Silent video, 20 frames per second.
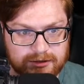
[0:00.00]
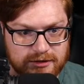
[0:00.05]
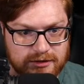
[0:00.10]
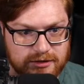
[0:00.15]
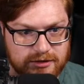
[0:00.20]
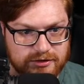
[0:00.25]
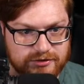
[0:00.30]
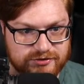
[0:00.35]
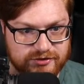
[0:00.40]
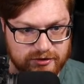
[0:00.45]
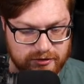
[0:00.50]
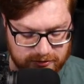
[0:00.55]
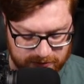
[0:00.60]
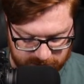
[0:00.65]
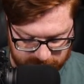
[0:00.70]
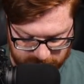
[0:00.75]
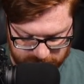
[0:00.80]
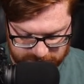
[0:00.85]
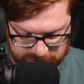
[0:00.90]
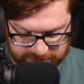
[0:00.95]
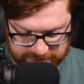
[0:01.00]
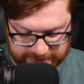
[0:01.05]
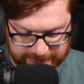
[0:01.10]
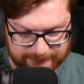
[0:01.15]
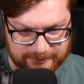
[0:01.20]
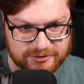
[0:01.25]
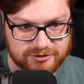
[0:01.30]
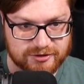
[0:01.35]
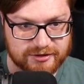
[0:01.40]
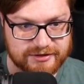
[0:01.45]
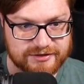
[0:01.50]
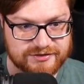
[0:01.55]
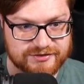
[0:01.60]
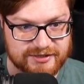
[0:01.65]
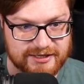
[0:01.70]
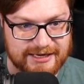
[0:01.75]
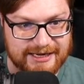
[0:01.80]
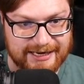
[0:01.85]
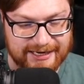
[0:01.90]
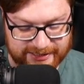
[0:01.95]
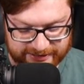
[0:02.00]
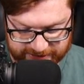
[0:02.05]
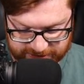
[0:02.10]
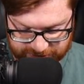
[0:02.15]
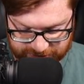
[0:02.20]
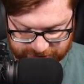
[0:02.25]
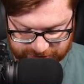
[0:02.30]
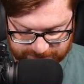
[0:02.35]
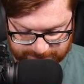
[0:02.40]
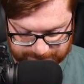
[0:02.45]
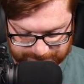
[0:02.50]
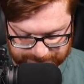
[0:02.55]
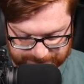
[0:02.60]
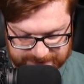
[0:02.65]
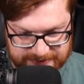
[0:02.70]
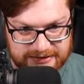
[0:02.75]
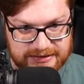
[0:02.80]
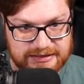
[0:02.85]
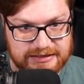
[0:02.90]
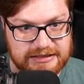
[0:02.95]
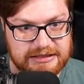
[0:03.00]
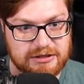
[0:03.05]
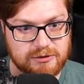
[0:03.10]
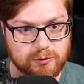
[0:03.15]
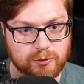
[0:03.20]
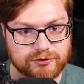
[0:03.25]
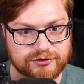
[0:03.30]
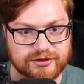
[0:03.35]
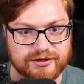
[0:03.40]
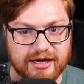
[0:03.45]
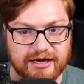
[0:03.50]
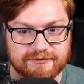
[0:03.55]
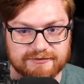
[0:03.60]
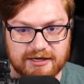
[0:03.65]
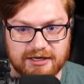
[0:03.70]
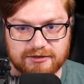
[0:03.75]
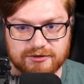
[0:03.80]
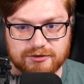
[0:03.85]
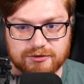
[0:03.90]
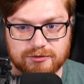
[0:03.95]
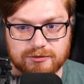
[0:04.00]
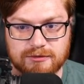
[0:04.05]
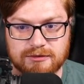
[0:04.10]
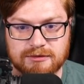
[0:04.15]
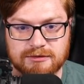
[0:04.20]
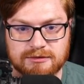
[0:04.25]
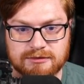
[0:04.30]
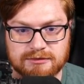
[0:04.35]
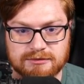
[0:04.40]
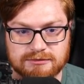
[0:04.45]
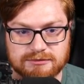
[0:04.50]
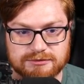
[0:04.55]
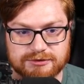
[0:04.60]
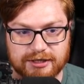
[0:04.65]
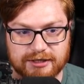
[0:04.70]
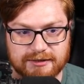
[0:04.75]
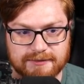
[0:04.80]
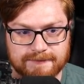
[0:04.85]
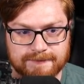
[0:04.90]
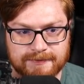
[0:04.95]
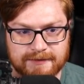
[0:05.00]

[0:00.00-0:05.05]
So I'm going to try and set hash equal to that value. Yeah?